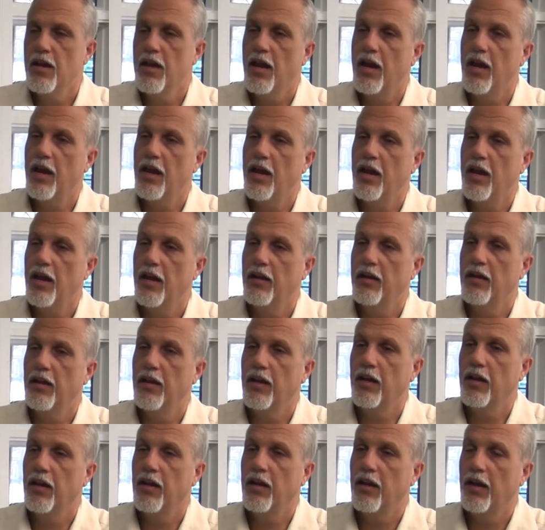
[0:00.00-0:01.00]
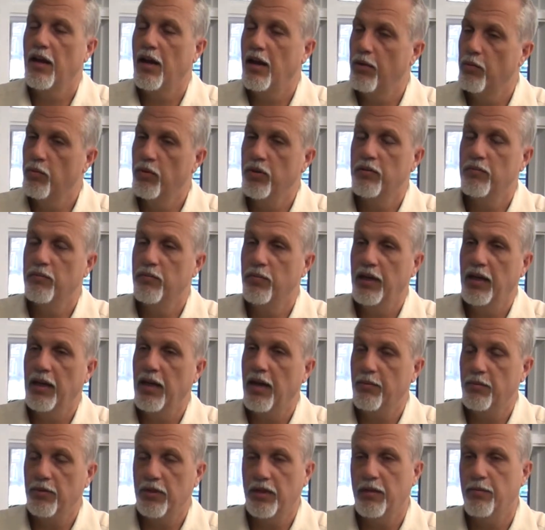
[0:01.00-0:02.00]
and I wouldn't be
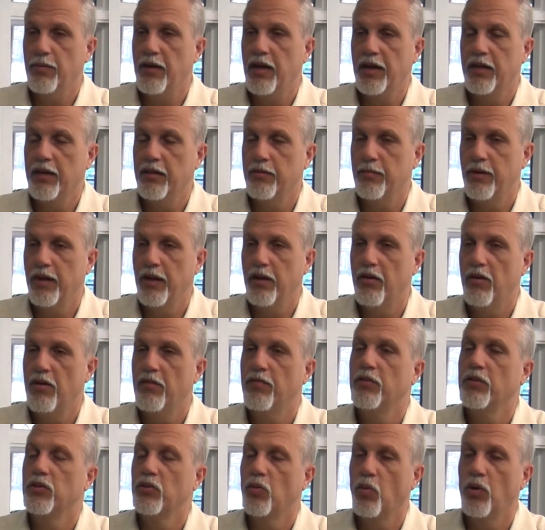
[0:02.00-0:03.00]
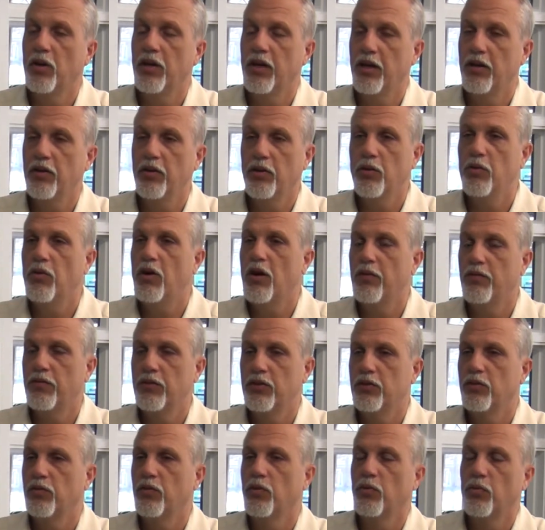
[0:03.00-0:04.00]
able to get back into my office or get a new
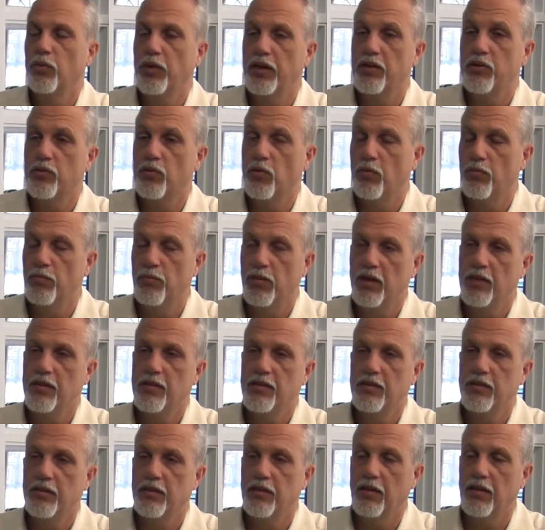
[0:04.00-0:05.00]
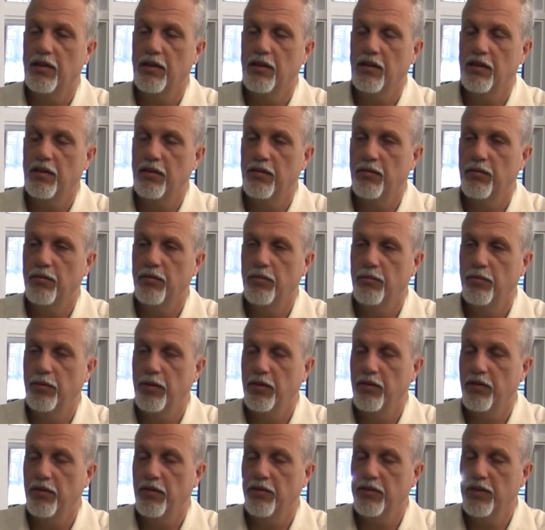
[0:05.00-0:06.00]
office for weeks or months, a
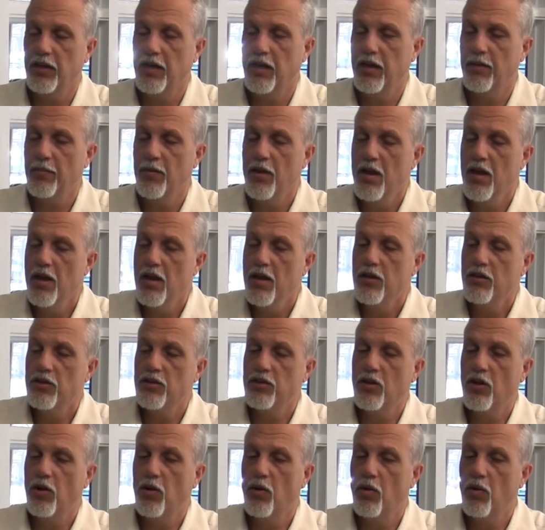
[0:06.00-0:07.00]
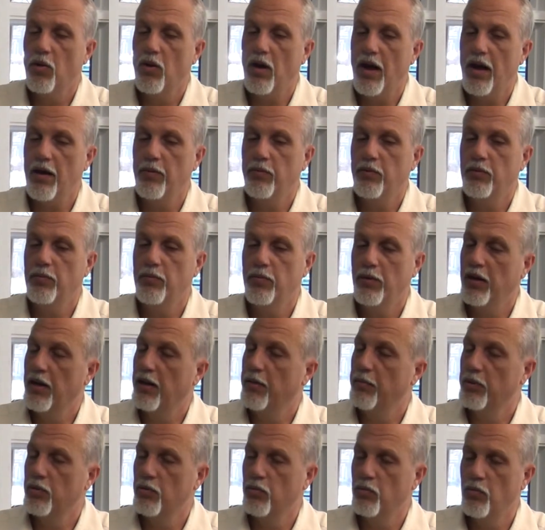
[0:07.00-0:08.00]
period of time. So I would be
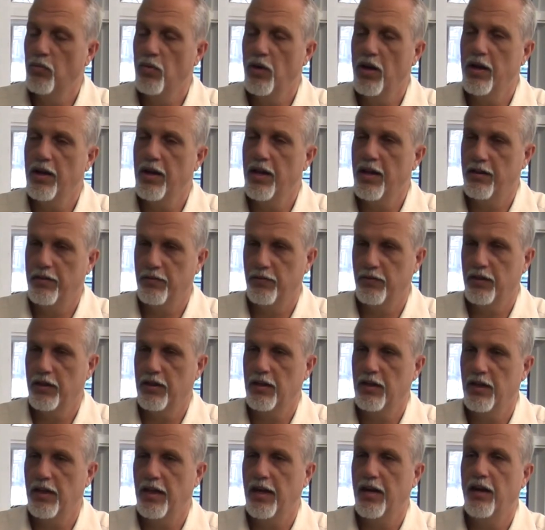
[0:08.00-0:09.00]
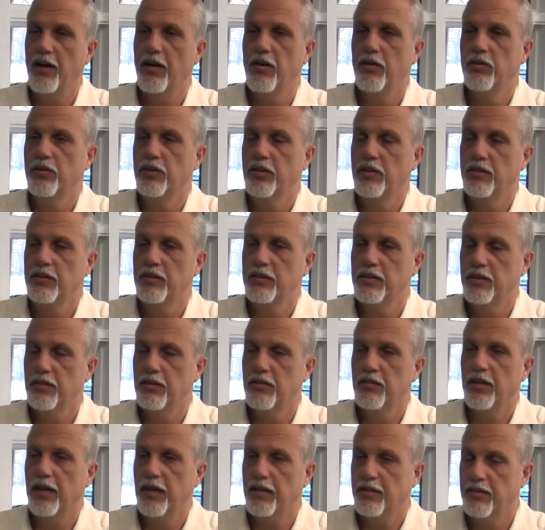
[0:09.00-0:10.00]
able to run out of the cloud
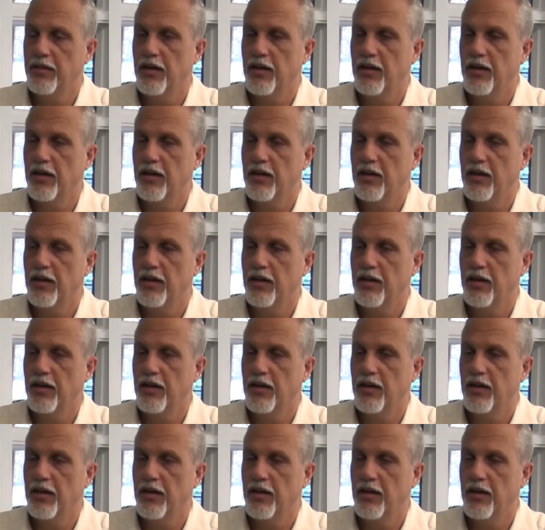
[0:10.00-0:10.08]
until that